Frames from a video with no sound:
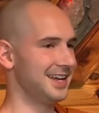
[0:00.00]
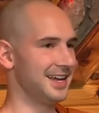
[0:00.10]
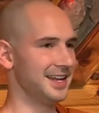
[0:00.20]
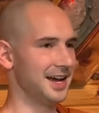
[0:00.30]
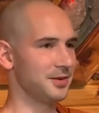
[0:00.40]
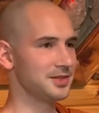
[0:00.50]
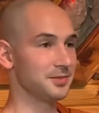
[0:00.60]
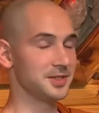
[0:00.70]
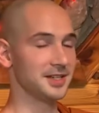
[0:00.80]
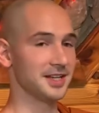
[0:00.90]
And I was
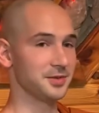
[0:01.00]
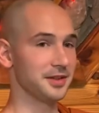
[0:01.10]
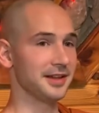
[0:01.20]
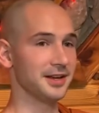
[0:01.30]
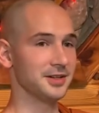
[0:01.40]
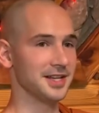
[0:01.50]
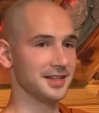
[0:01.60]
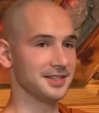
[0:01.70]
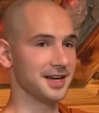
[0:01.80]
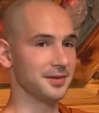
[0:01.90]
obsessed with Legos at
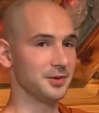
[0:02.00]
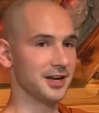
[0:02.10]
the time.